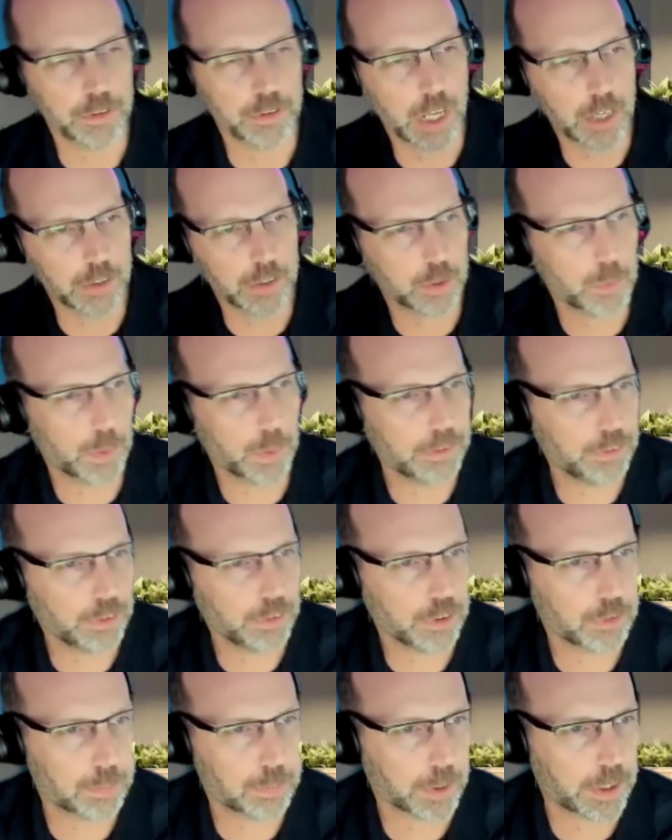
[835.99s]
Now, the question
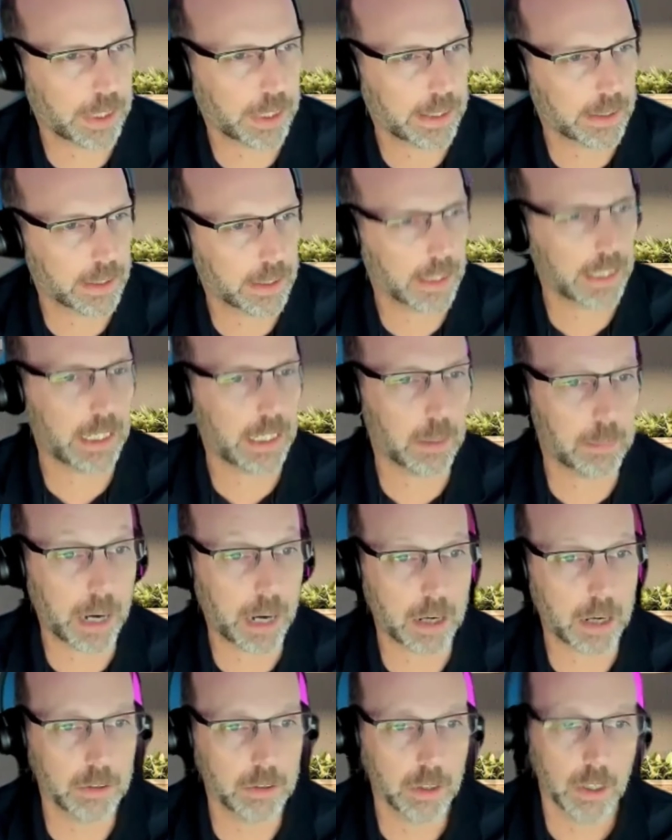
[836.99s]
is particularly
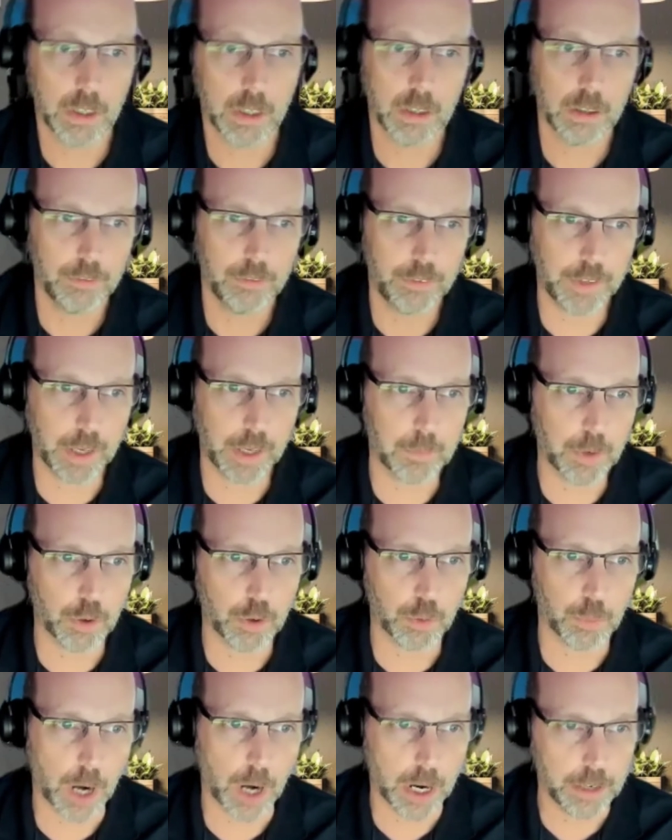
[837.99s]
about VMware
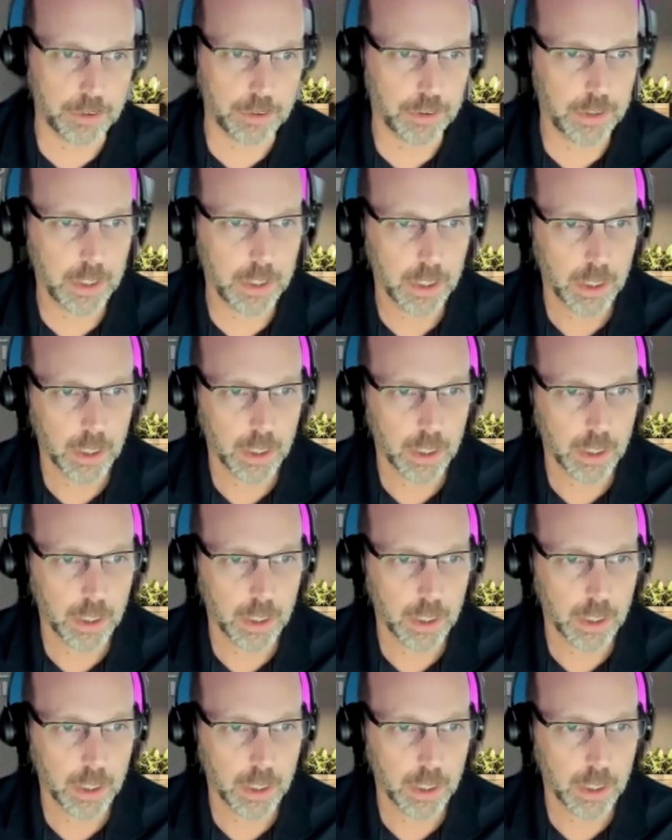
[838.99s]
Horizon,